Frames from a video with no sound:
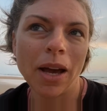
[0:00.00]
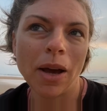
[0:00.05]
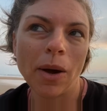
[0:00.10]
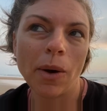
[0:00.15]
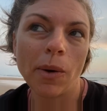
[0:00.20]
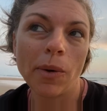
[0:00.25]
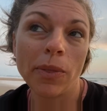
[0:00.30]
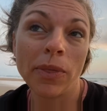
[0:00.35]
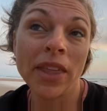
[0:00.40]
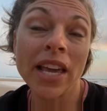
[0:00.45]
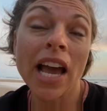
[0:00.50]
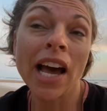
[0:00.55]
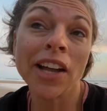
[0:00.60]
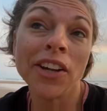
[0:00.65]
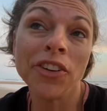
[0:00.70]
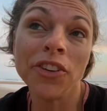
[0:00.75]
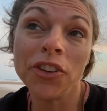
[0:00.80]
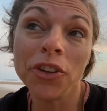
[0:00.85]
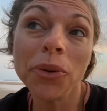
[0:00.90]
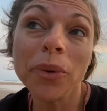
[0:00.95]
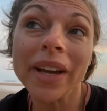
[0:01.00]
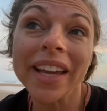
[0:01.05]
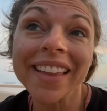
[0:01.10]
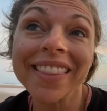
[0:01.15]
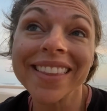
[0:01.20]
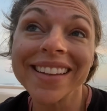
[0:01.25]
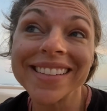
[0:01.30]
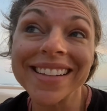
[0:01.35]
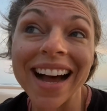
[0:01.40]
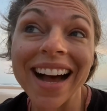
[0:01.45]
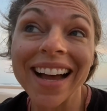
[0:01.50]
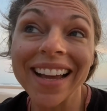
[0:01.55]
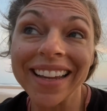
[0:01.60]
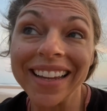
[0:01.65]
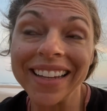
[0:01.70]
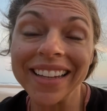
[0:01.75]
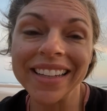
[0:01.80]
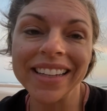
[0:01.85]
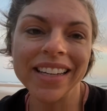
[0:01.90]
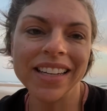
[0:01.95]
The undoing, the
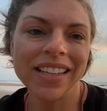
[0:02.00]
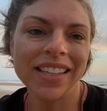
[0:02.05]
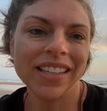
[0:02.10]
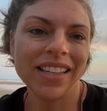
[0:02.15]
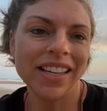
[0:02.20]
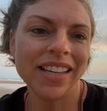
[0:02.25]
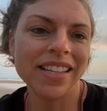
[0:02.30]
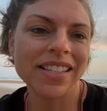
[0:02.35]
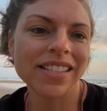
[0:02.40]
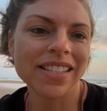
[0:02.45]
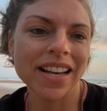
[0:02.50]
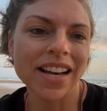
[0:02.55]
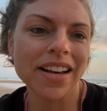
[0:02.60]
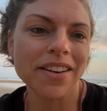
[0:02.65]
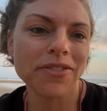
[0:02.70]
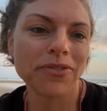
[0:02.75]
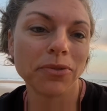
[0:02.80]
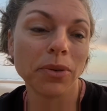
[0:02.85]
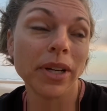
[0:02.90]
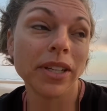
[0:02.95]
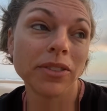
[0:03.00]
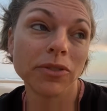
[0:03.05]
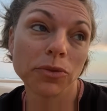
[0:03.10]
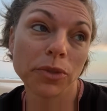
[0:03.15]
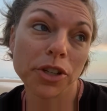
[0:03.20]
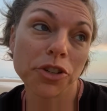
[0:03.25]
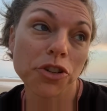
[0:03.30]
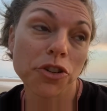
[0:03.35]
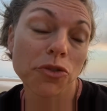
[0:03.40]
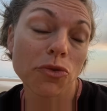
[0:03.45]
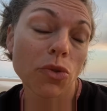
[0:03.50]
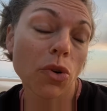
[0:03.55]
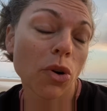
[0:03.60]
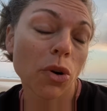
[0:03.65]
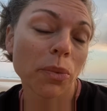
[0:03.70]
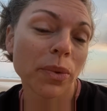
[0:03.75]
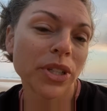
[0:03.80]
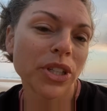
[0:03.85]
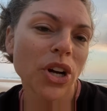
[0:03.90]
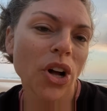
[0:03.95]
dying, is of what Richard Rohr
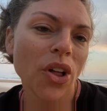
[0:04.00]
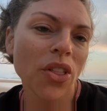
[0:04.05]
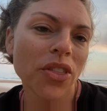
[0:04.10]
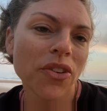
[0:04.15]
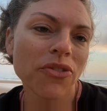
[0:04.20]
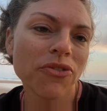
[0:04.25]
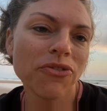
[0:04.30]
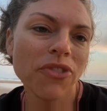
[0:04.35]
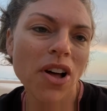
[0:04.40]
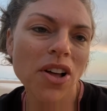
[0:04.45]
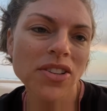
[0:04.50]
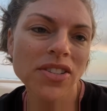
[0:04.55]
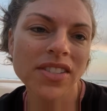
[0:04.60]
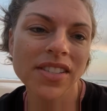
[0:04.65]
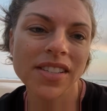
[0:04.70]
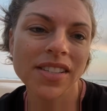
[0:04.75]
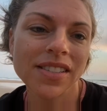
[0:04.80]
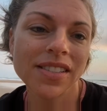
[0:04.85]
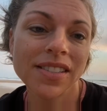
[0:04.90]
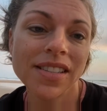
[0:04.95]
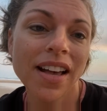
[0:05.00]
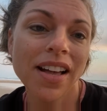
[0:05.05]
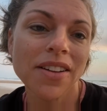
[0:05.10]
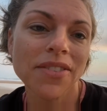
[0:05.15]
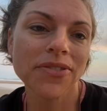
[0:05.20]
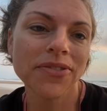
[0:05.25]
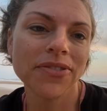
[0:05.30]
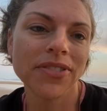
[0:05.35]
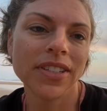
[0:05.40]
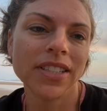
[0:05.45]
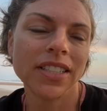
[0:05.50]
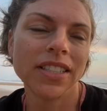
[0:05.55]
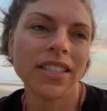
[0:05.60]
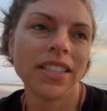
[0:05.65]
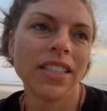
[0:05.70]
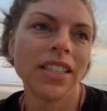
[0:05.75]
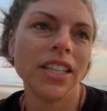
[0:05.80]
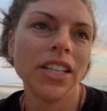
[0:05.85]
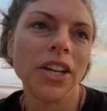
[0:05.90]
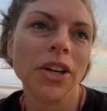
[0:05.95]
would call the false self.
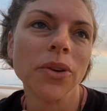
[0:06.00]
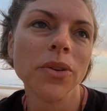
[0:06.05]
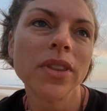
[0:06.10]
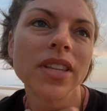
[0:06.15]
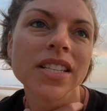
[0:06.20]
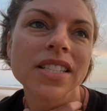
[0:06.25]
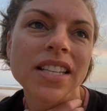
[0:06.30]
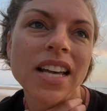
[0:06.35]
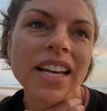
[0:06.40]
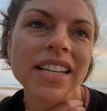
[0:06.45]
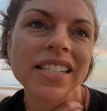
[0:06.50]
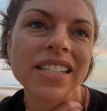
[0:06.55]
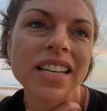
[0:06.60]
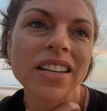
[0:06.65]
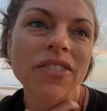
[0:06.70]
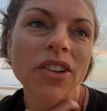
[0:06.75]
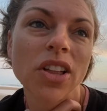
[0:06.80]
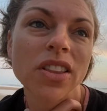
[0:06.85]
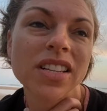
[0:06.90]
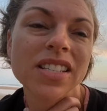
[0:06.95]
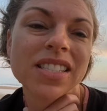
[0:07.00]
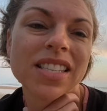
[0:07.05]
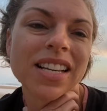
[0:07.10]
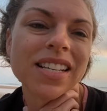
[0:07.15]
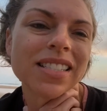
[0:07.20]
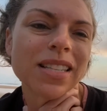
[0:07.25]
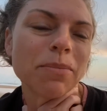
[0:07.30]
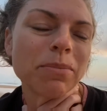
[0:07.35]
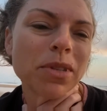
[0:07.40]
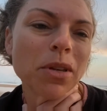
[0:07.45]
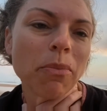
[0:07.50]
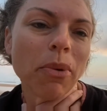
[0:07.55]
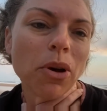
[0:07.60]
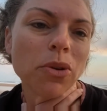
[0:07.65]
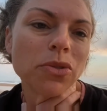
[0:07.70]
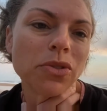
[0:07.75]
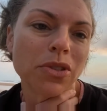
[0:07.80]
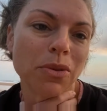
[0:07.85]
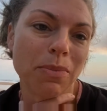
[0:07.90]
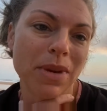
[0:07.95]
This idea of all these things I'm
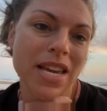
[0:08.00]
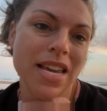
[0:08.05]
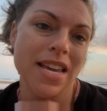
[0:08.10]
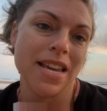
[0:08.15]
supposed to be,